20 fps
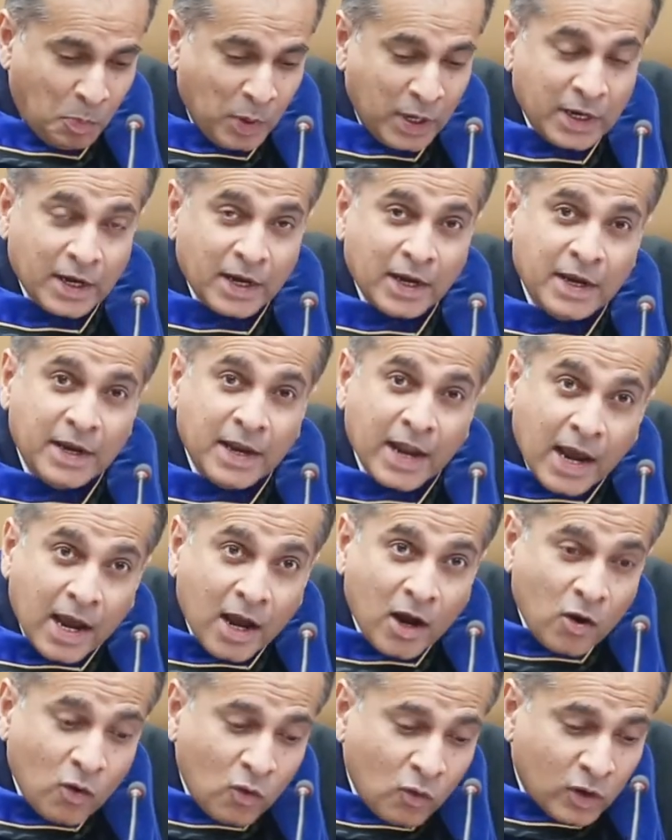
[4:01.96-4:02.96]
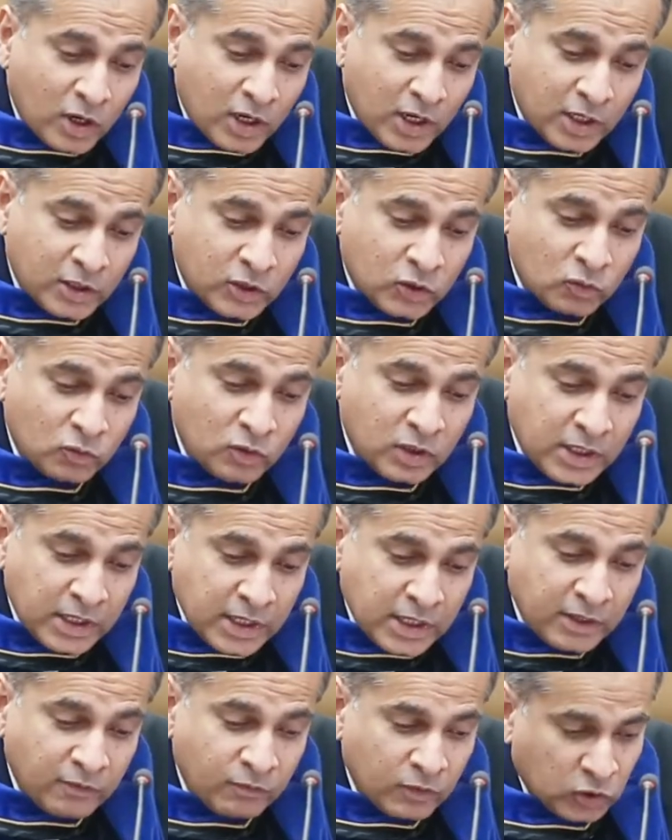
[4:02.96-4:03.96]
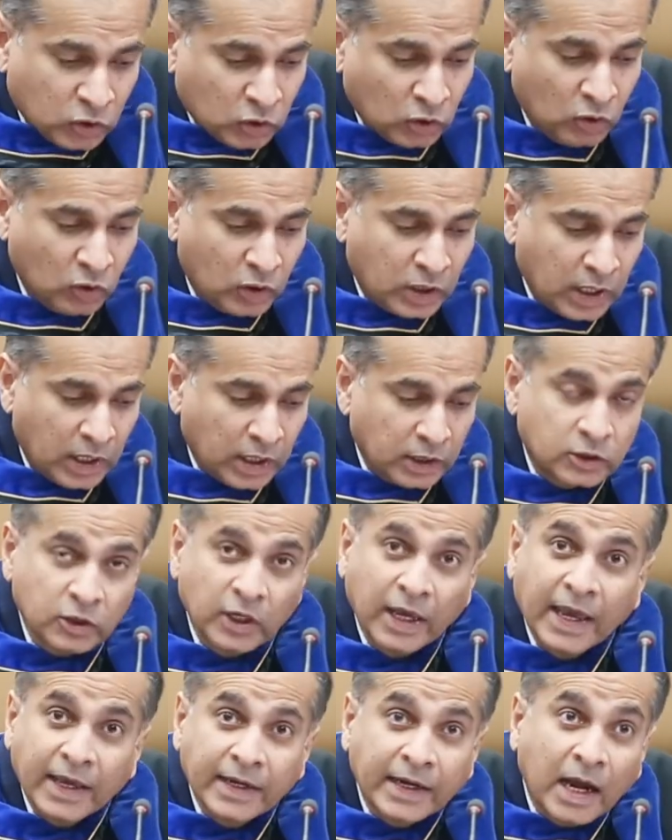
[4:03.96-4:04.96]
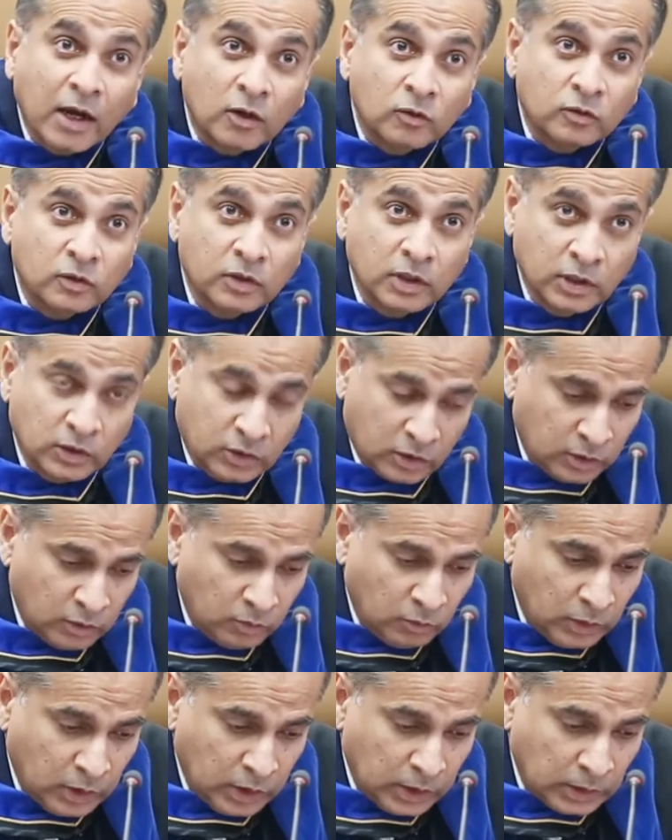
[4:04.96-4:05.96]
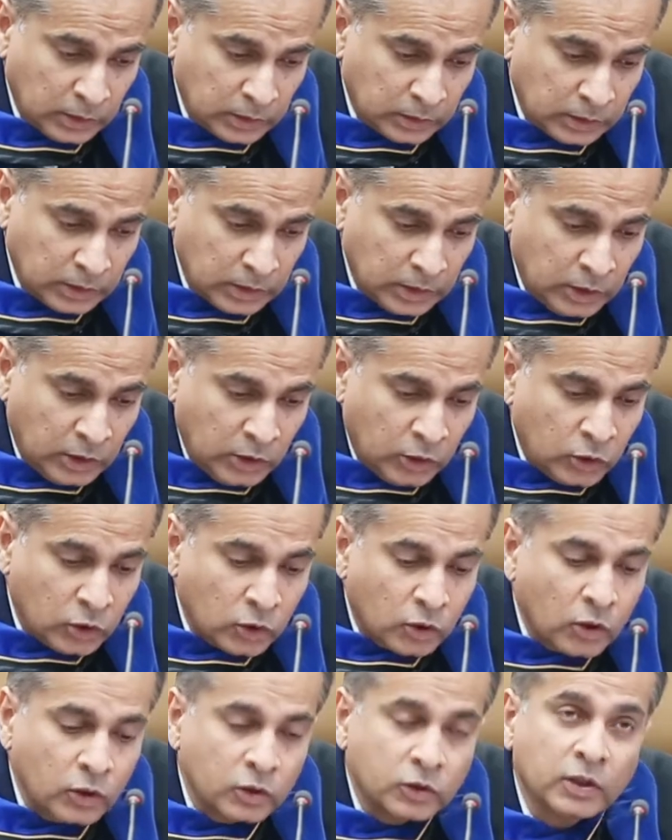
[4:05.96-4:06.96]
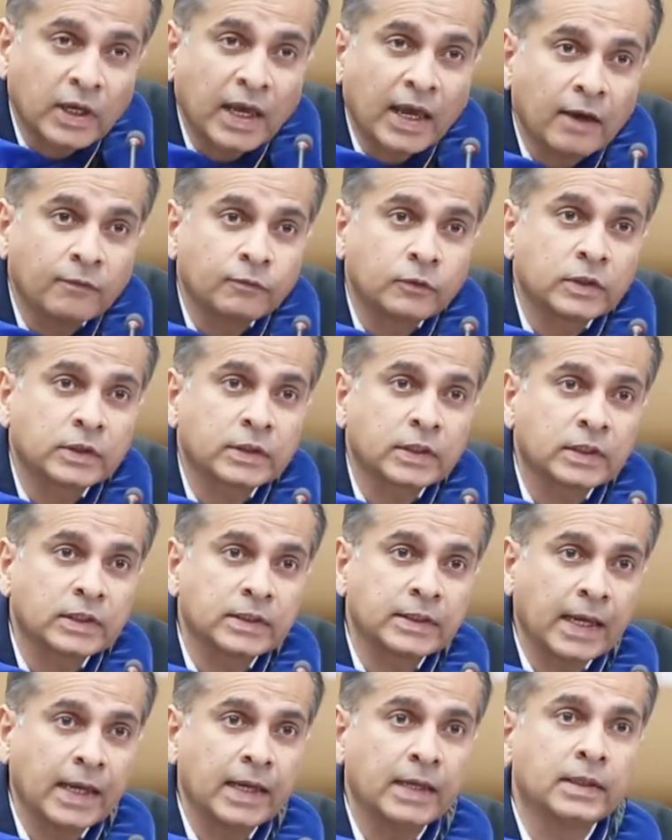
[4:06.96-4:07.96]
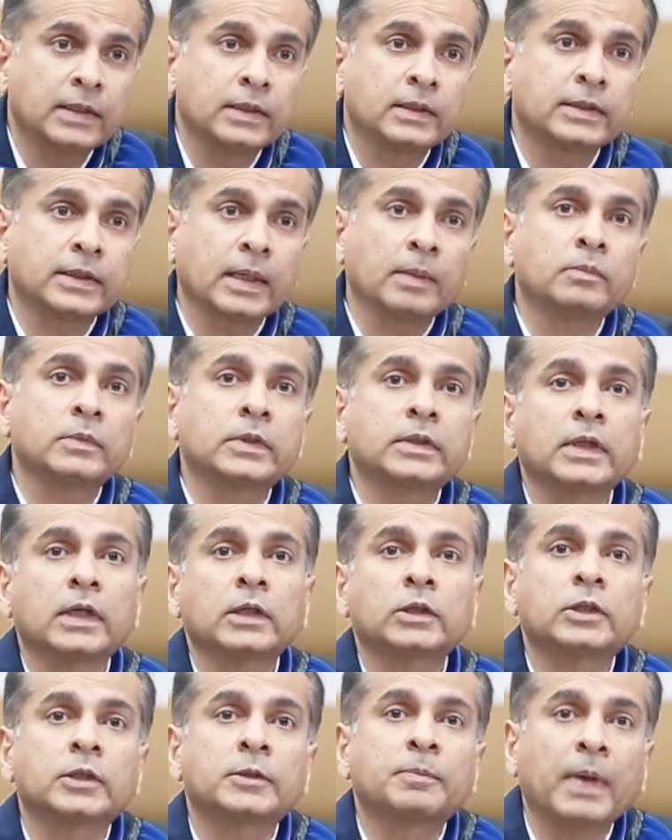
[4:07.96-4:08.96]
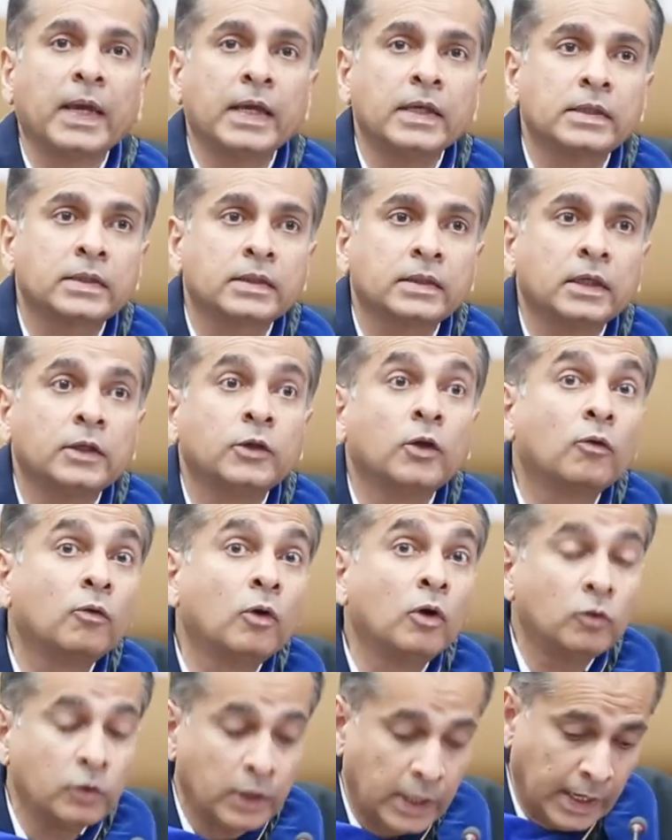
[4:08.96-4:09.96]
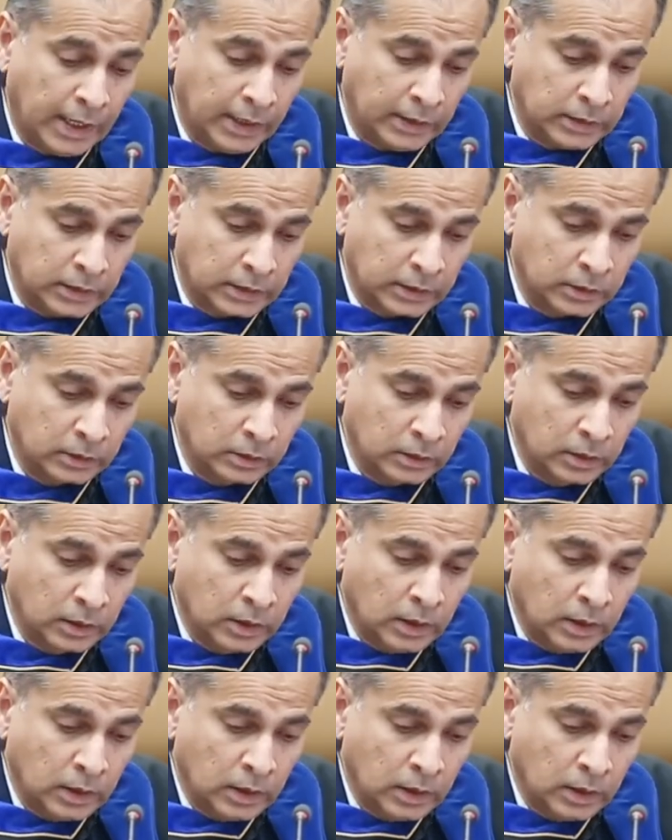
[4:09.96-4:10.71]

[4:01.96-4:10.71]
But now, as you leave Ashoka to head out into the world, you're going to have to sustain some such space in your own heads.